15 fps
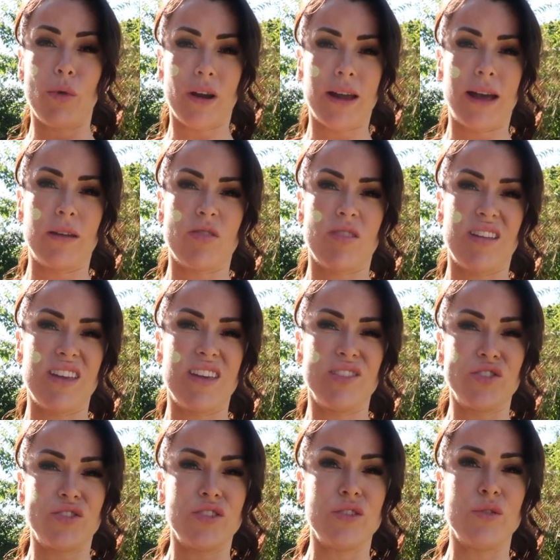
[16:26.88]
workouts that you
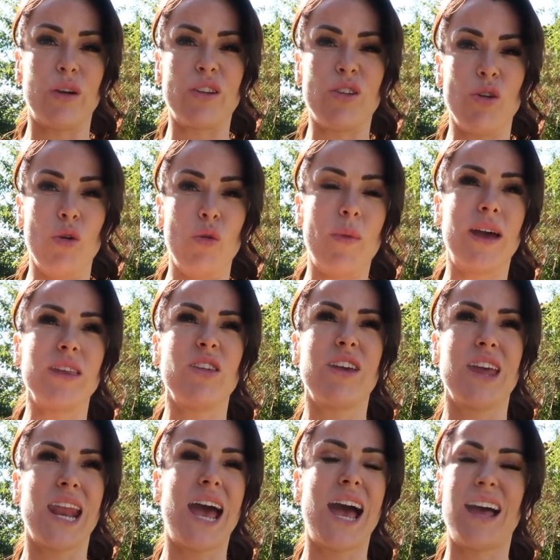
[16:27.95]
can do at home, and you
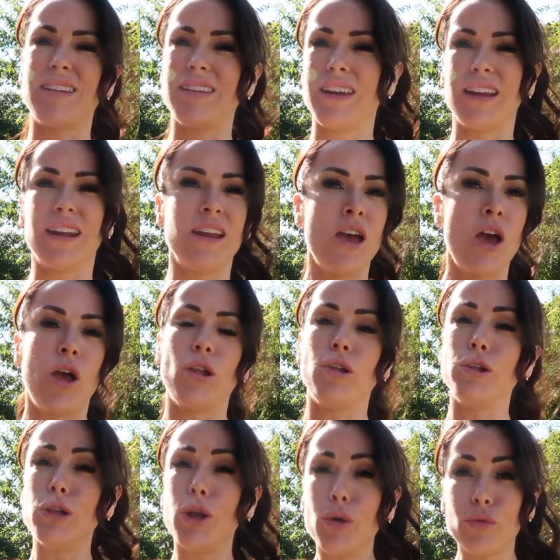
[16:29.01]
can add in
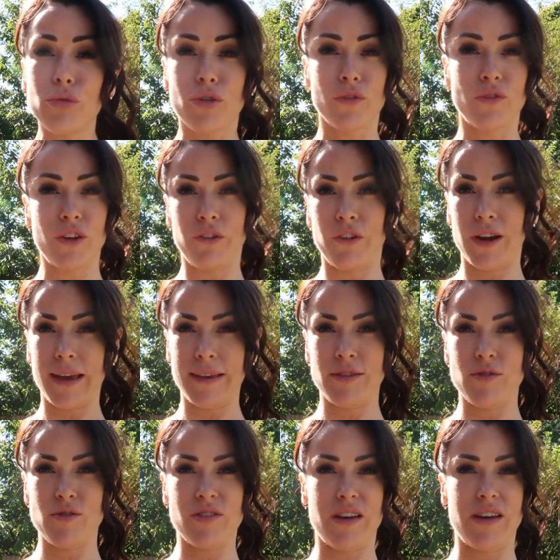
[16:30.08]
loads of different
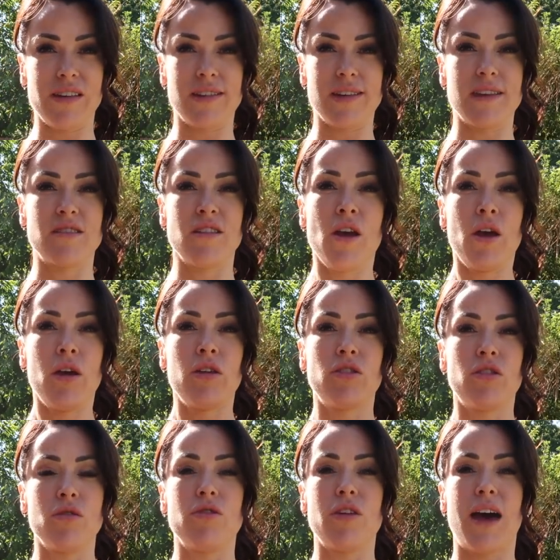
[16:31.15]
exercises
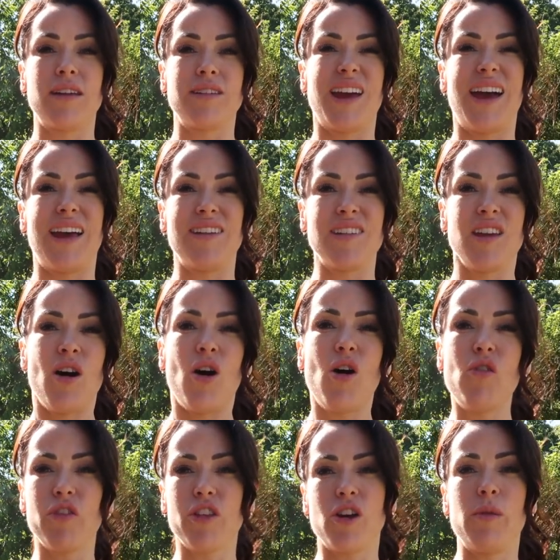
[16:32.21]
to that. And
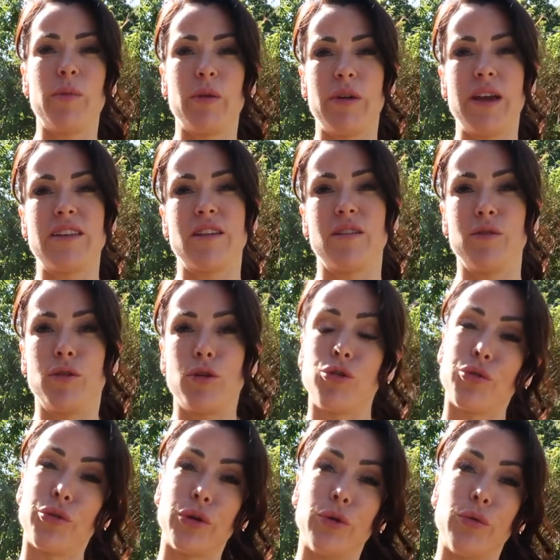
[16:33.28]
over the coming weeks, I'm going to
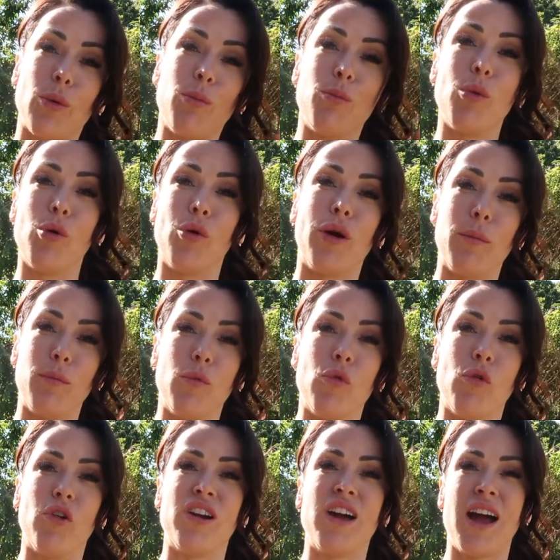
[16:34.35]
show you more and
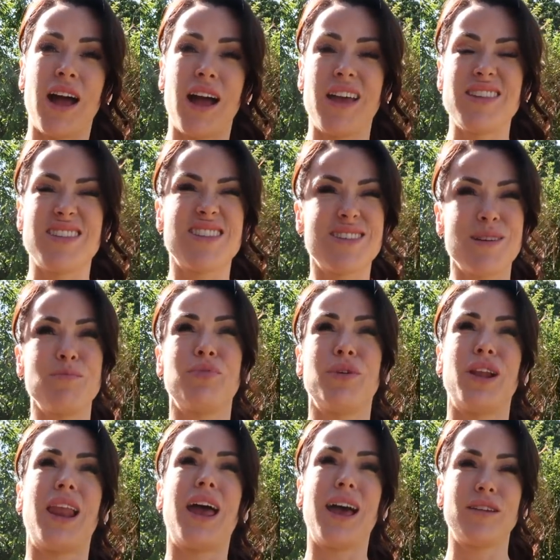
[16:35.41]
more
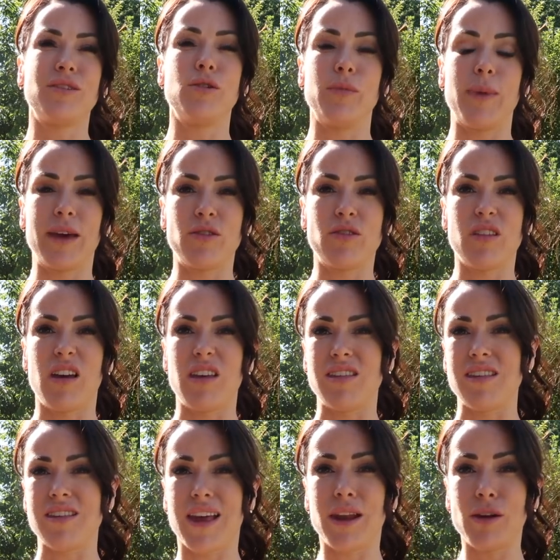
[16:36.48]
simple at-home
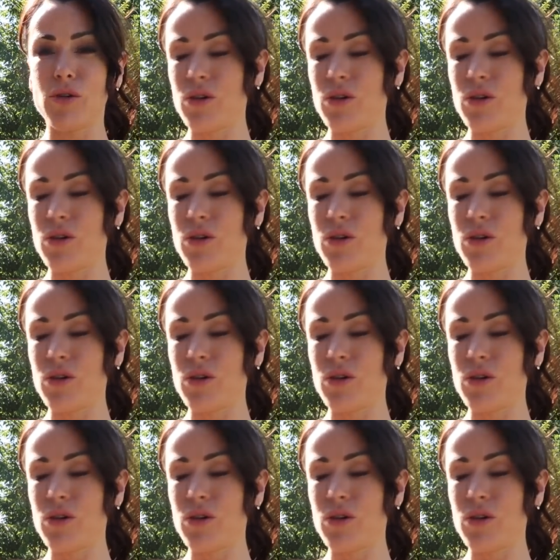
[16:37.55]
exercises. And